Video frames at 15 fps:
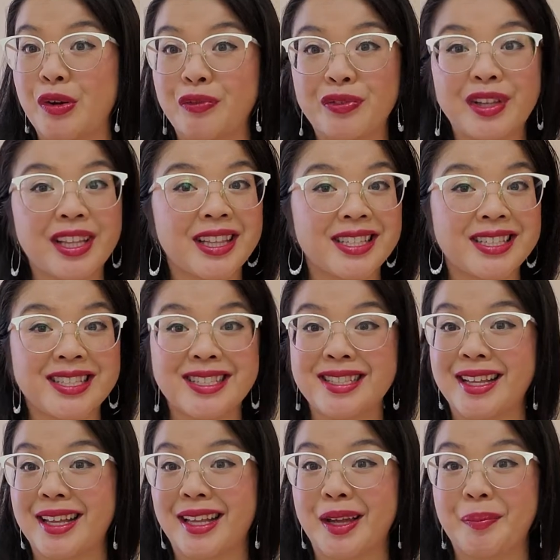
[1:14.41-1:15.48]
So hopefully this
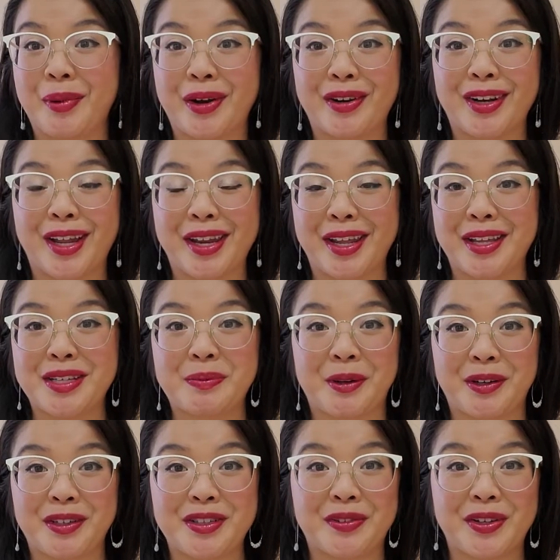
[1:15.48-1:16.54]
is like a better lighting
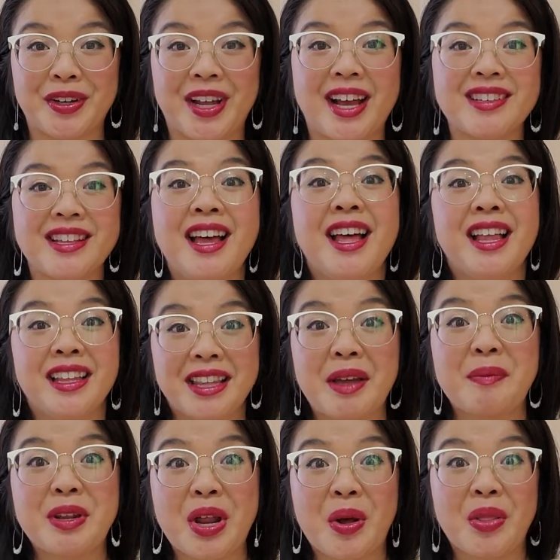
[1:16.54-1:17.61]
experience for you guys.
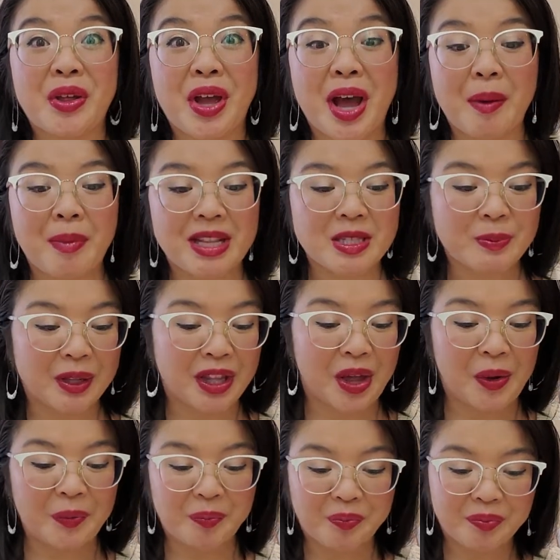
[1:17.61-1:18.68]
Let me know in the comments
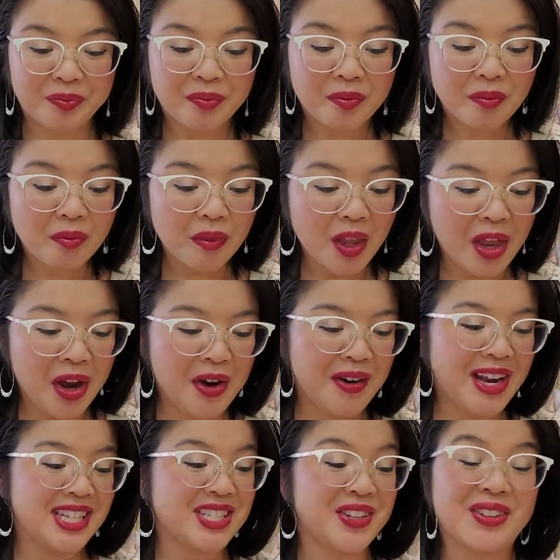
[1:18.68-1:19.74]
below.
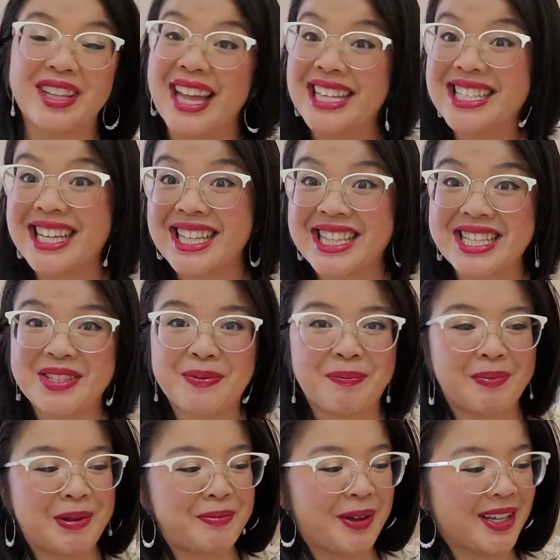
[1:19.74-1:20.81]
All right, so let's get
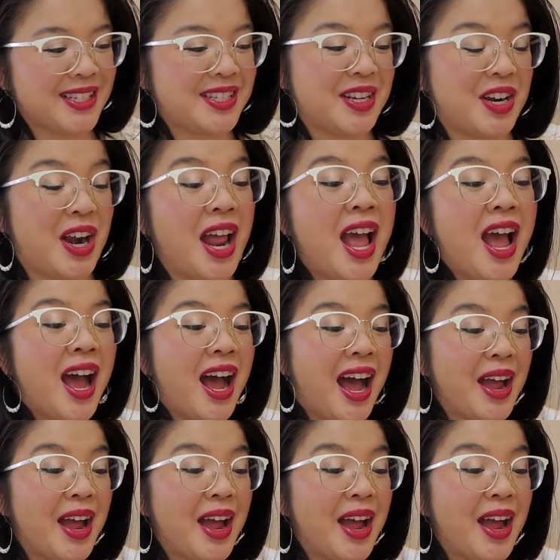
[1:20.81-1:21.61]
this unboxing started.